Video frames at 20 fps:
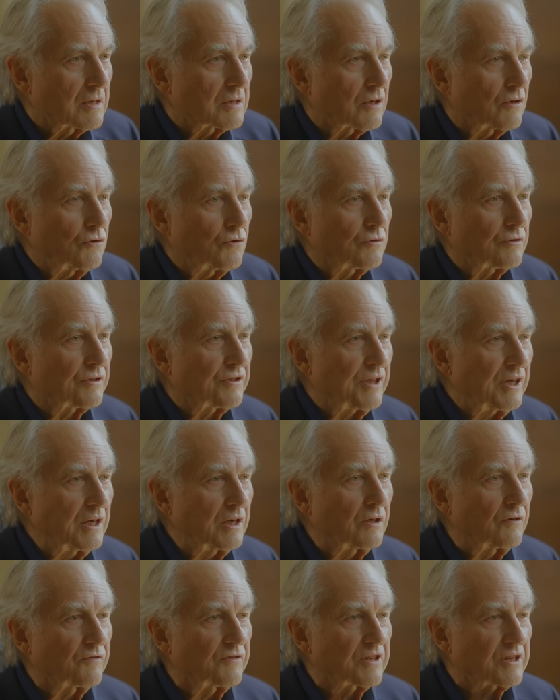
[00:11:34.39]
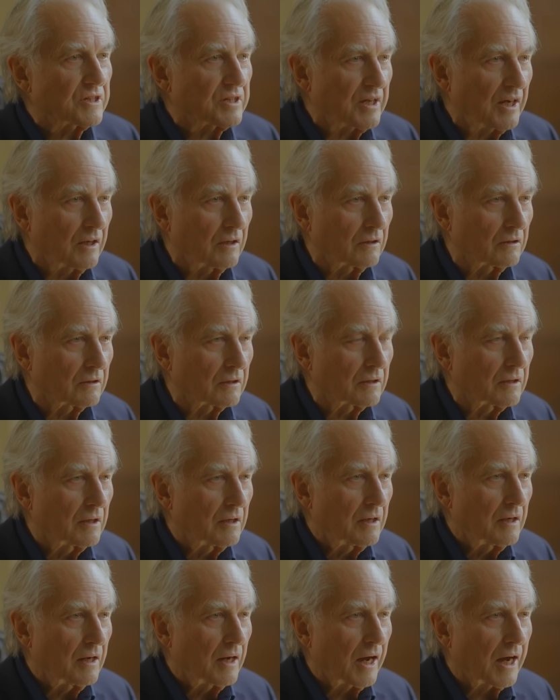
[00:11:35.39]
So you could think of the cell
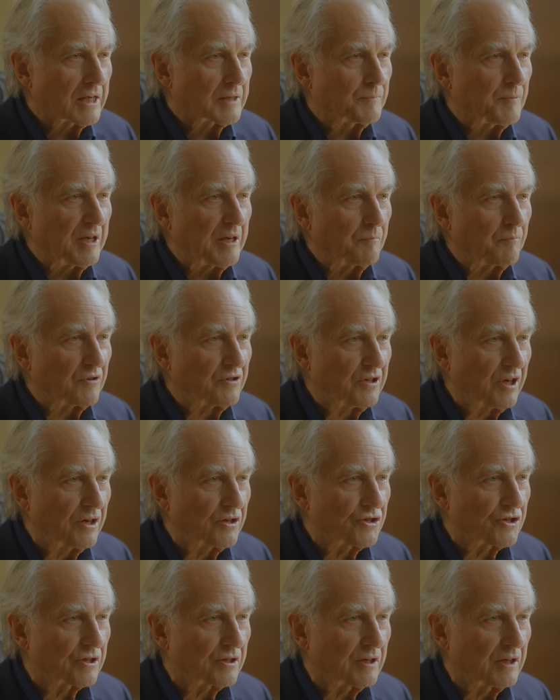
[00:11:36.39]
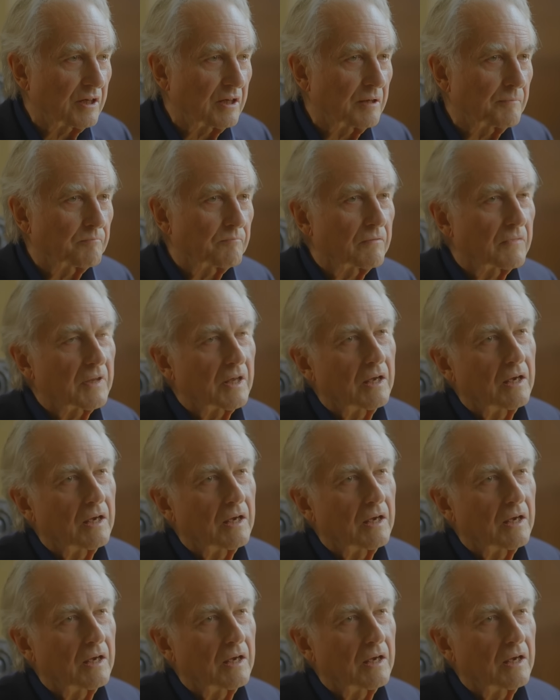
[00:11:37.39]
as being potentially